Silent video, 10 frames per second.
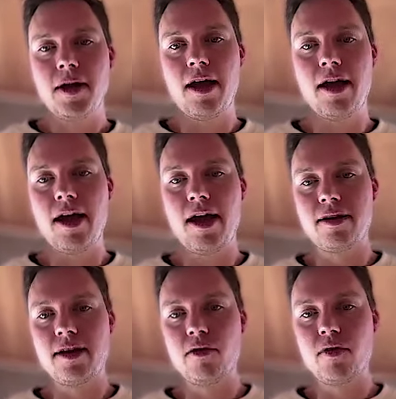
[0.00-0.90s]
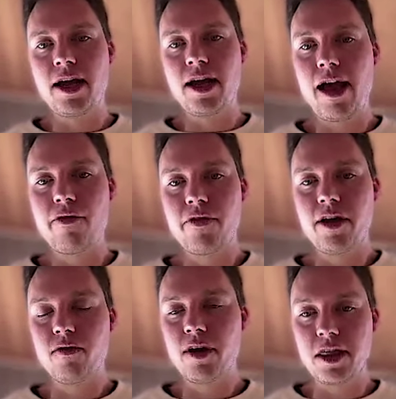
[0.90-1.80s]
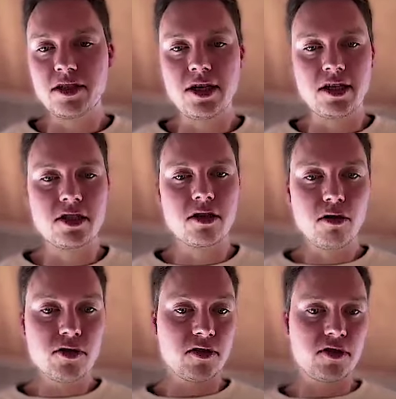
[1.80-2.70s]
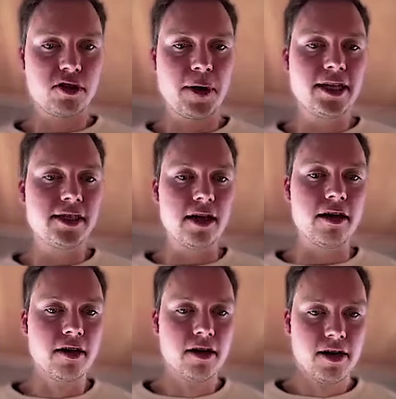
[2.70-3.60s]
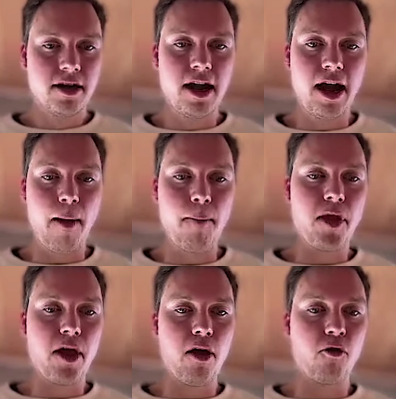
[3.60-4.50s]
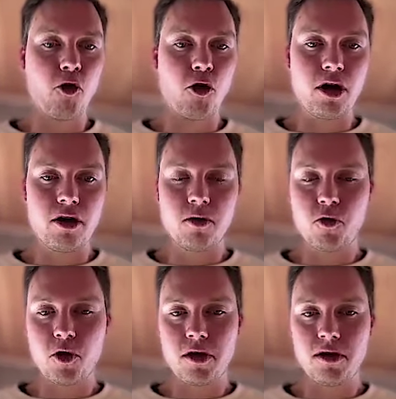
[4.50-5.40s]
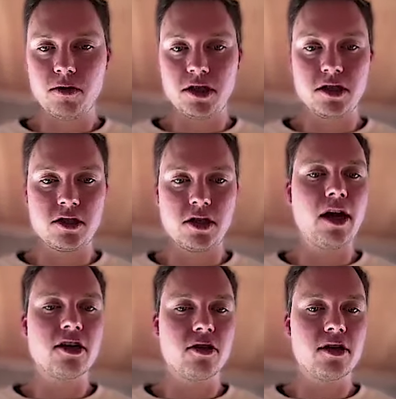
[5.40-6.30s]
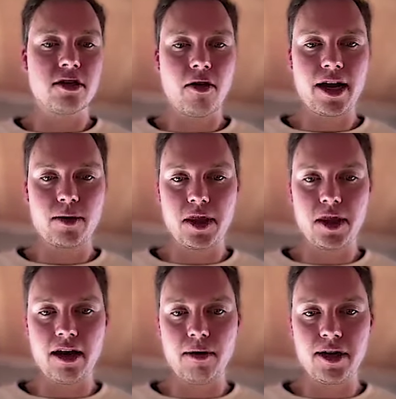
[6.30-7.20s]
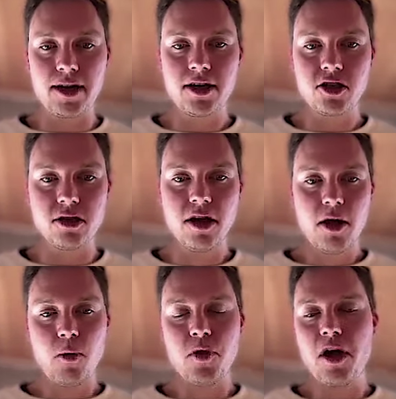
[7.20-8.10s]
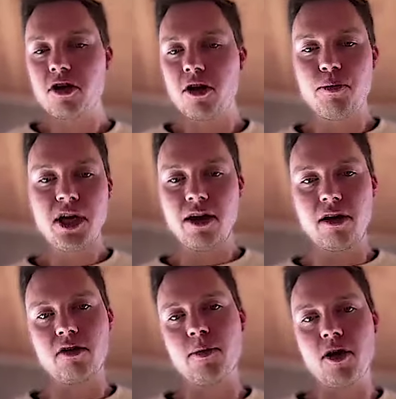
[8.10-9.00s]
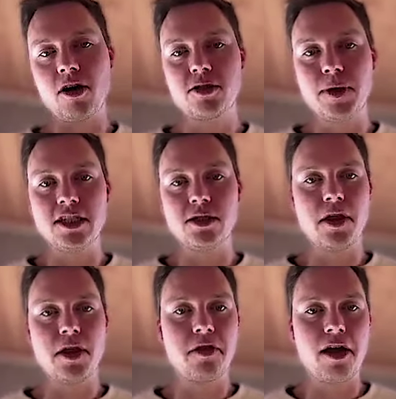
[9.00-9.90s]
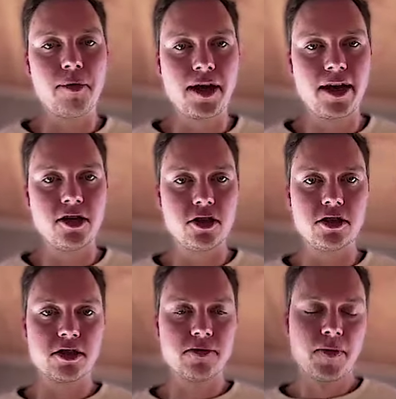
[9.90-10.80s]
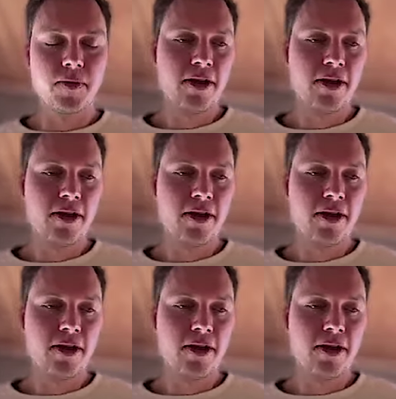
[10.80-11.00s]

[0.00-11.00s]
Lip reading: and kind of like have kind of like this exclusive space here for the users to interact with that application without competing over block space with other applications.